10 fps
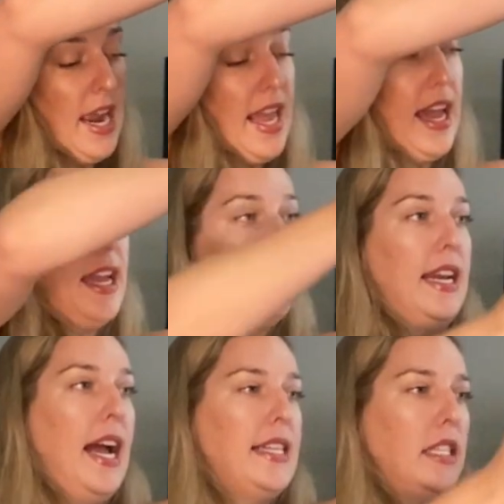And
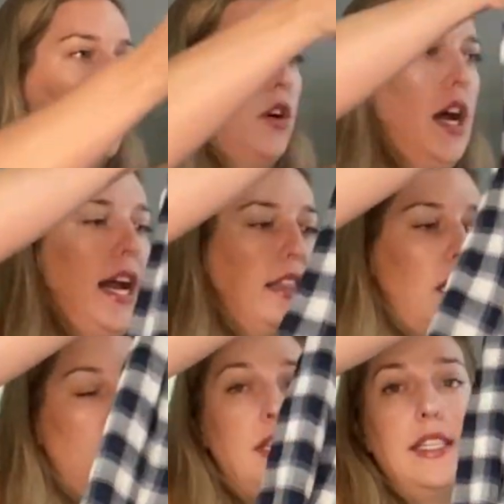it has a little
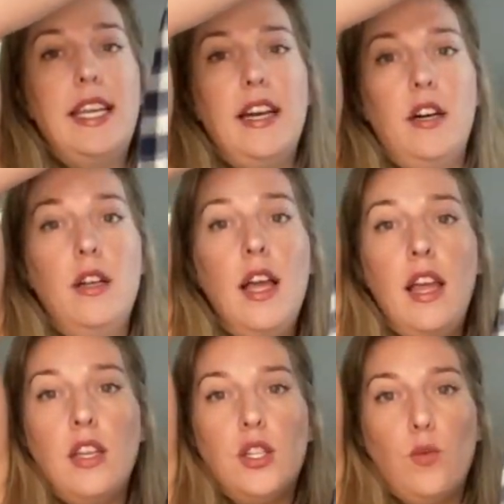high-low detail
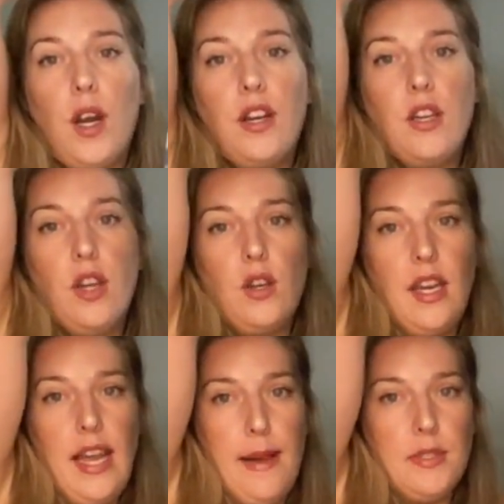to where you could
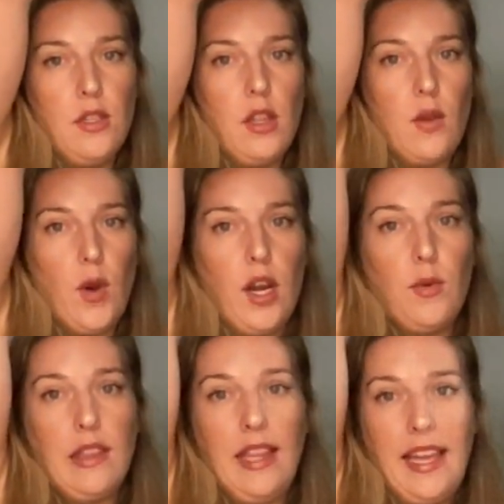absolutely wear it
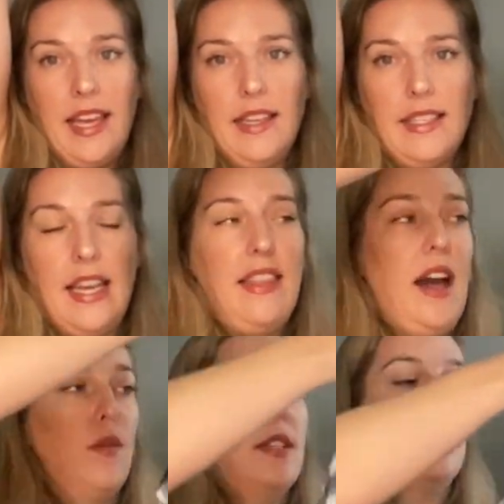with leggings and
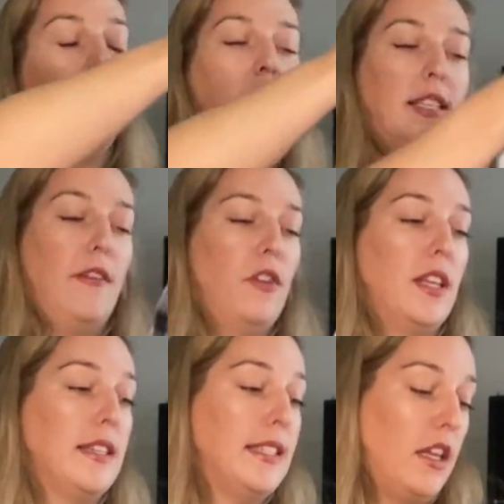that was
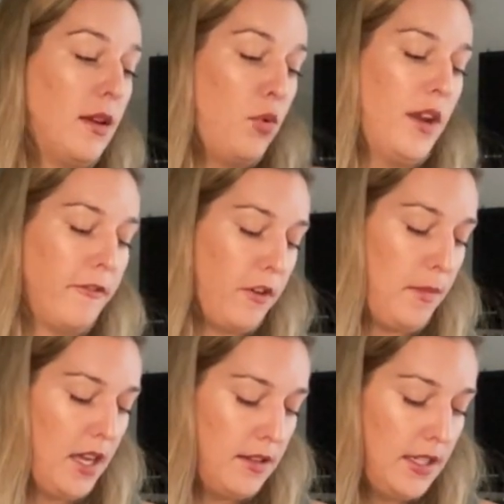definitely a selling point for
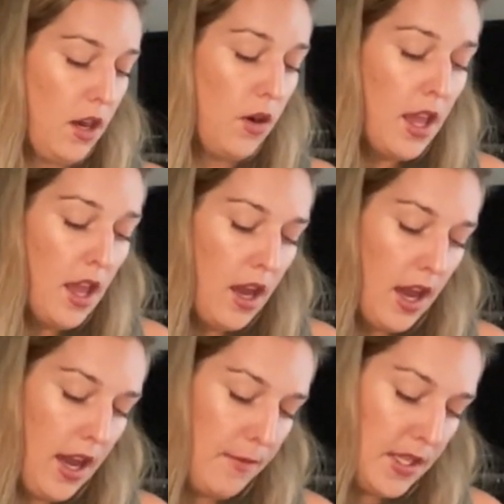me. So
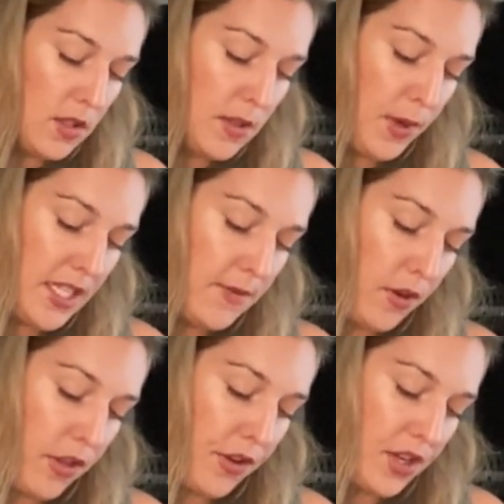uh, this was priced
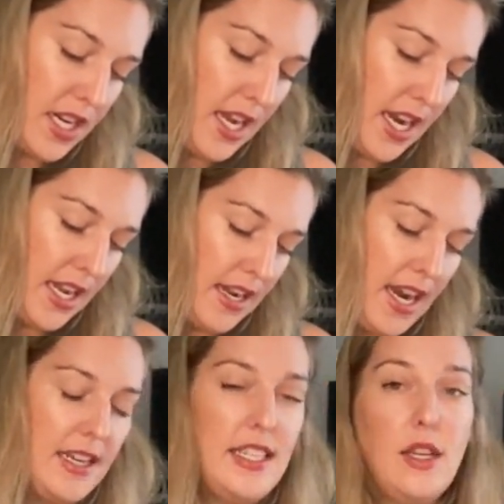for
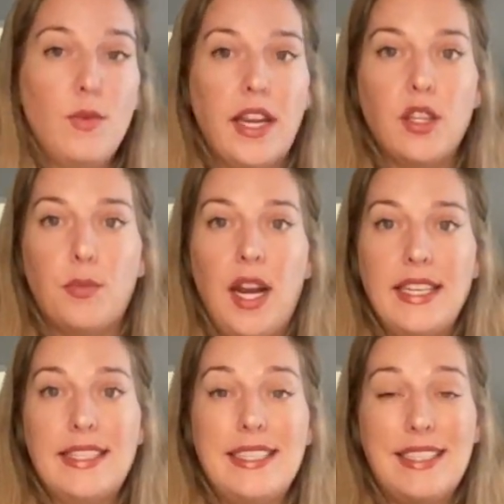$39.90, regular
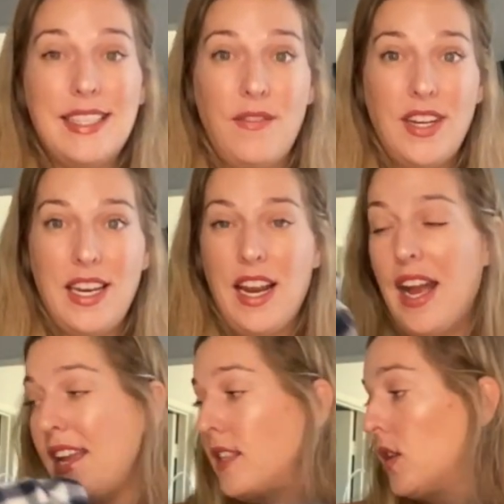price is
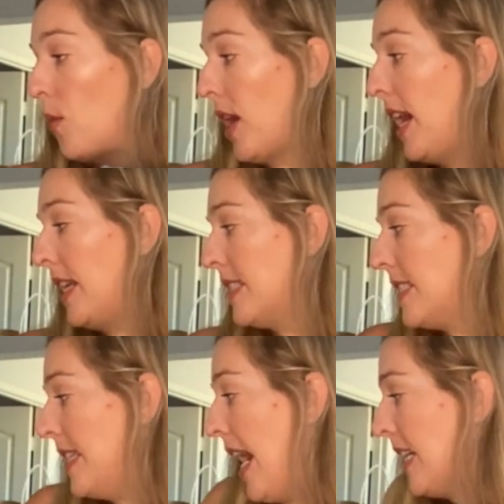$79, so I went ahead and
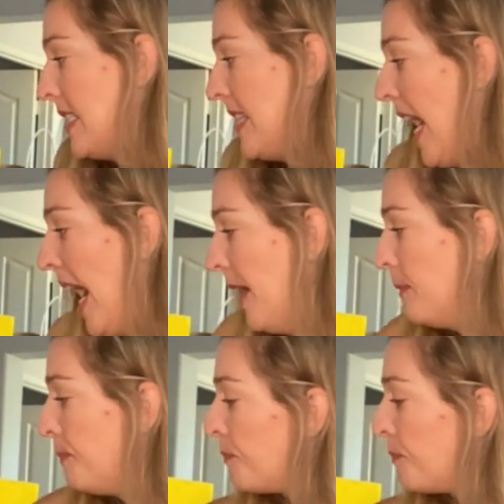snagged that.